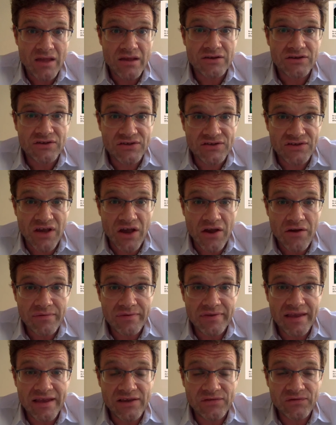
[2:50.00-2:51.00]
So
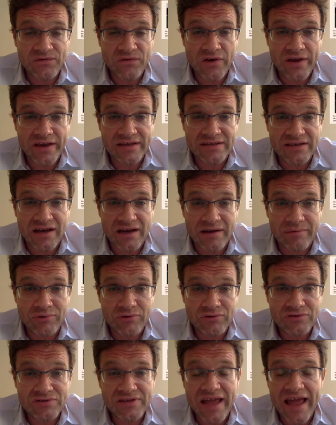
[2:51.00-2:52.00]
these 4
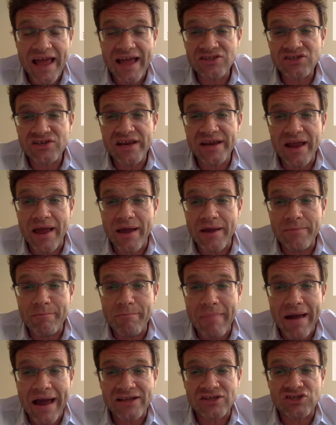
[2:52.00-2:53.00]
examples, they actually
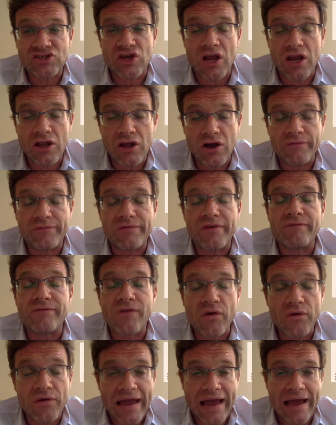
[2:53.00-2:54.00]
match a lot of the
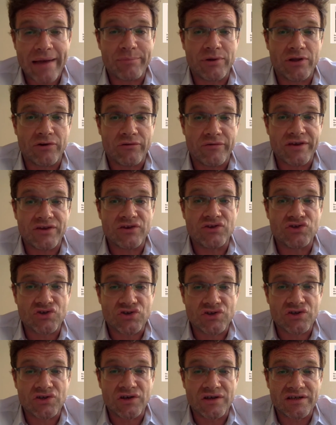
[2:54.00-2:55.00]
vocabulary you
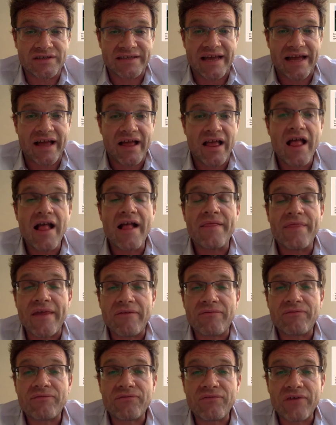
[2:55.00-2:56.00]
just looked at.
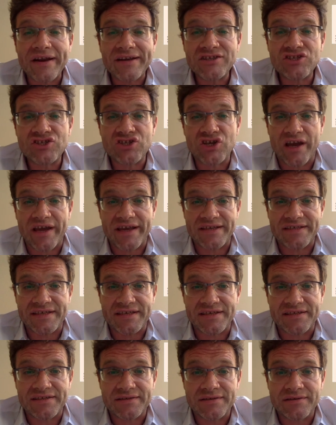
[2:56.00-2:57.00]
They're
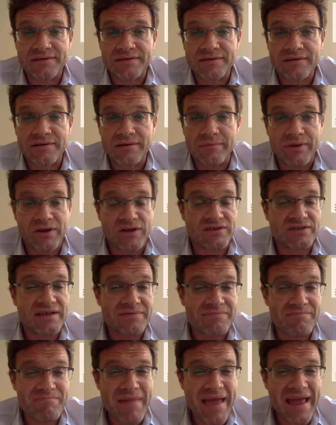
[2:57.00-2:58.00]
franchises. Because
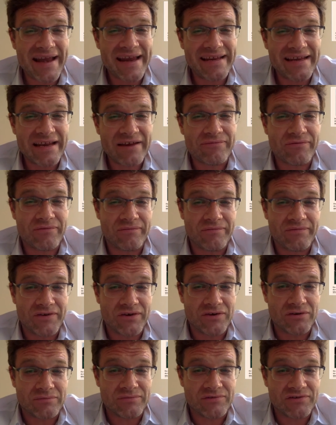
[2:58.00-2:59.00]
there's many different
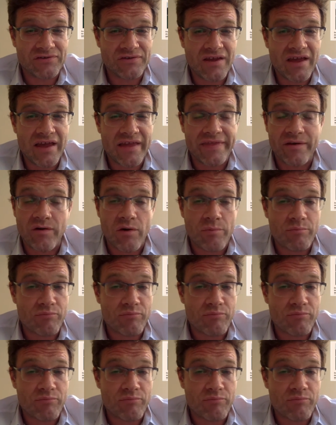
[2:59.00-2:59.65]
films. There are